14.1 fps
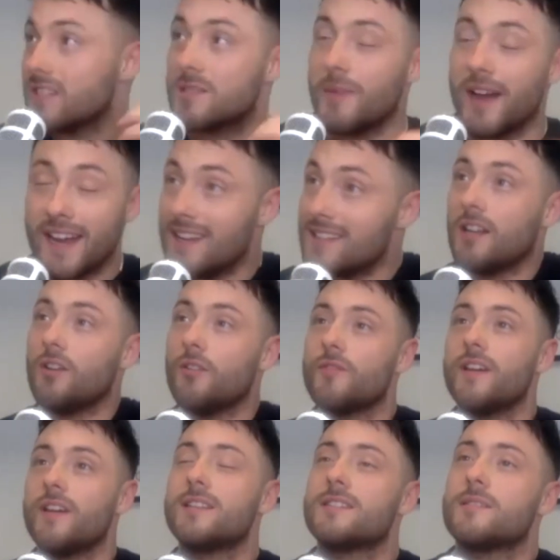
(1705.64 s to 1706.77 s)
to my ears. I love
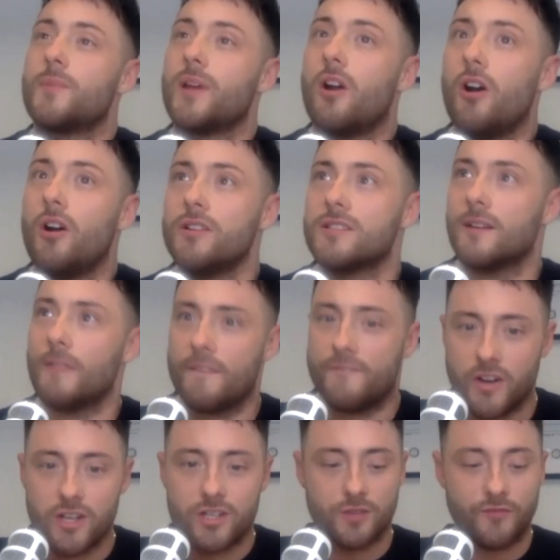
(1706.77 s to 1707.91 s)
this because,
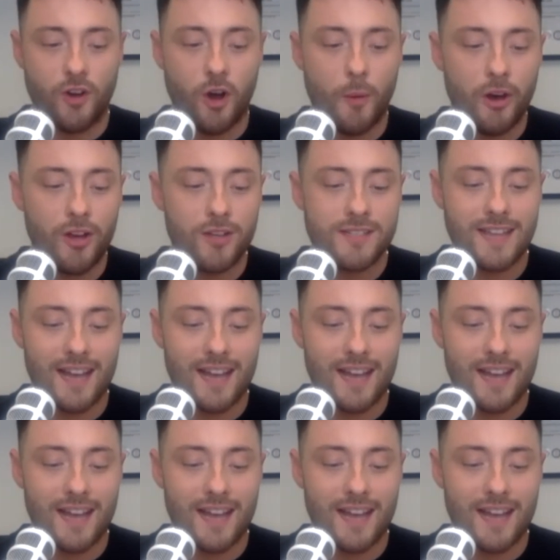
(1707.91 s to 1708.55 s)
first and foremost,